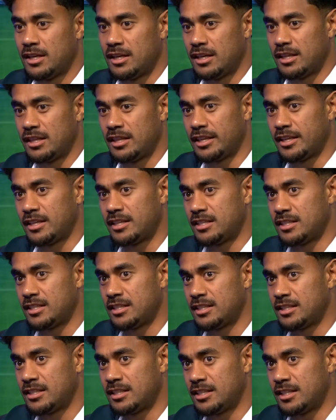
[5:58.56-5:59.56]
I
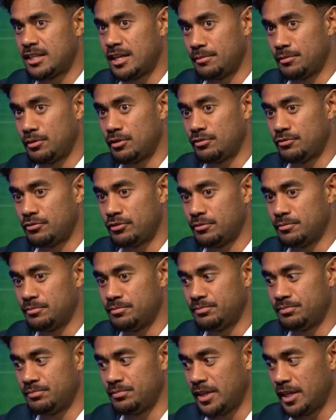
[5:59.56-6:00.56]
think coming on
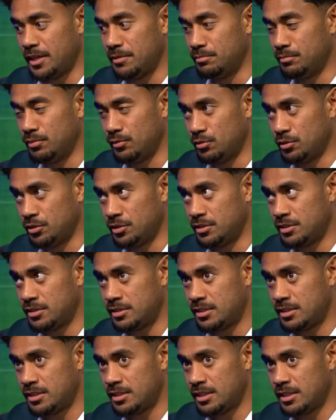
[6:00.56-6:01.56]
from Ham
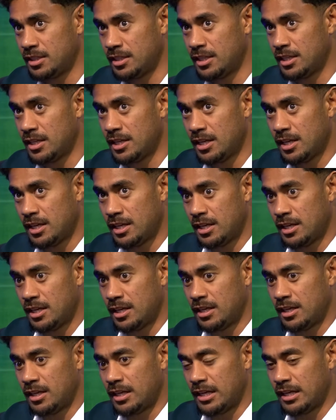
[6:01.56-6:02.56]
Boys,
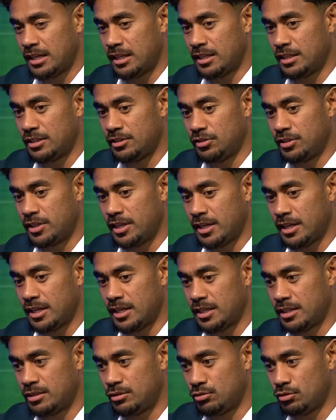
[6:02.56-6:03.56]
I think you get
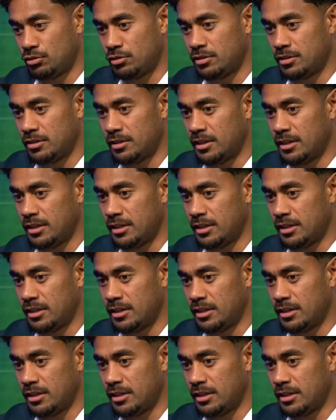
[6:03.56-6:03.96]
taught